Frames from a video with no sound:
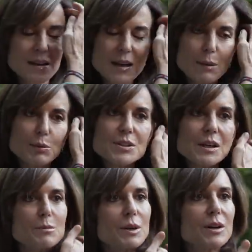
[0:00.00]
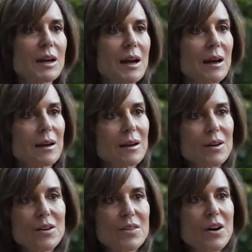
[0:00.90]
unable to communicate
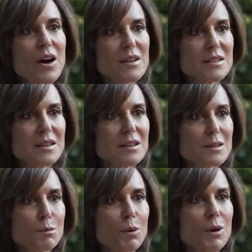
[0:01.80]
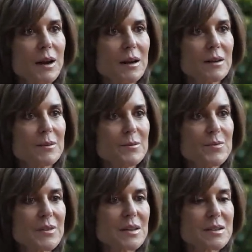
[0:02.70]
her thoughts at this point
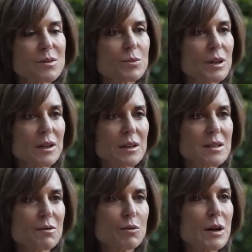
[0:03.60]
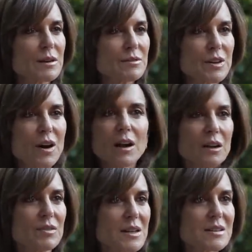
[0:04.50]
is a really tough one for all
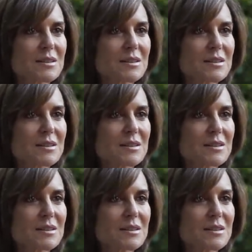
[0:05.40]
of us.